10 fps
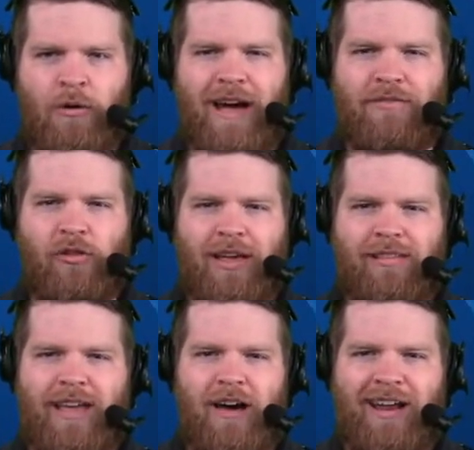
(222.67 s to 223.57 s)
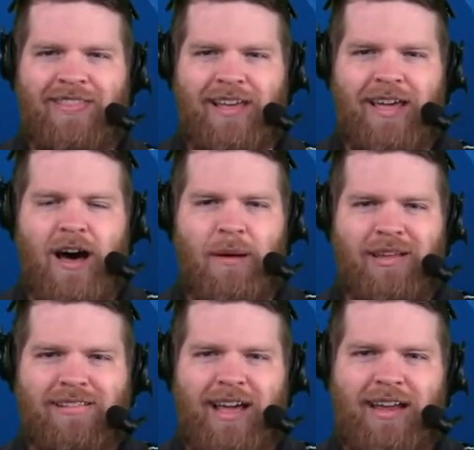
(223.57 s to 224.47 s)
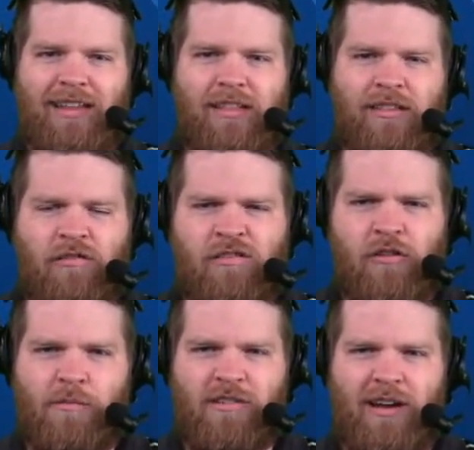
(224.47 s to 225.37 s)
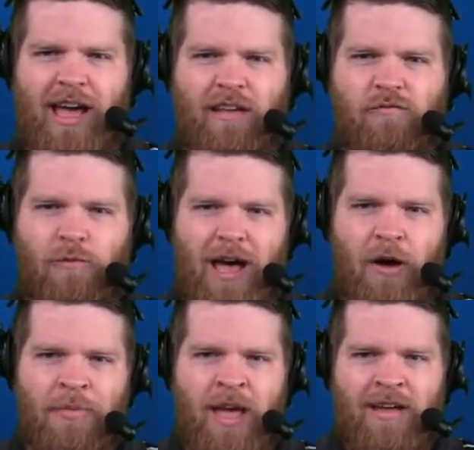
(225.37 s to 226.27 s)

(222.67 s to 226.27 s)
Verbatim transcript: We'll have the link down in the comments and in the description as well.